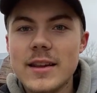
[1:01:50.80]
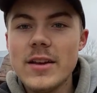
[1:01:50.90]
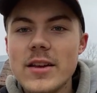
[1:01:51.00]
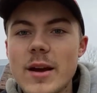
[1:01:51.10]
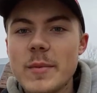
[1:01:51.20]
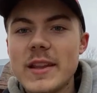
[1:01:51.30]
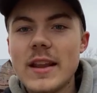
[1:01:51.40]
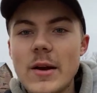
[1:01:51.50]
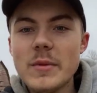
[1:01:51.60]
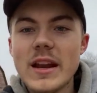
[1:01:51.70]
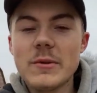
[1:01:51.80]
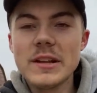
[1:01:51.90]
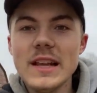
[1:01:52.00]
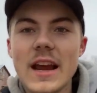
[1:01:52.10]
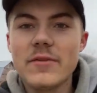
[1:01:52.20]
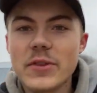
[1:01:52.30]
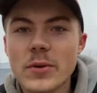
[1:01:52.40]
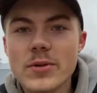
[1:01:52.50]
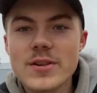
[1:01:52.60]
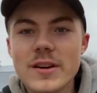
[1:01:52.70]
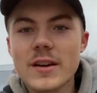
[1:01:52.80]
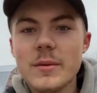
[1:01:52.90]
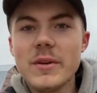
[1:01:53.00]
Now you got me. Now I'm gonna really have to go check.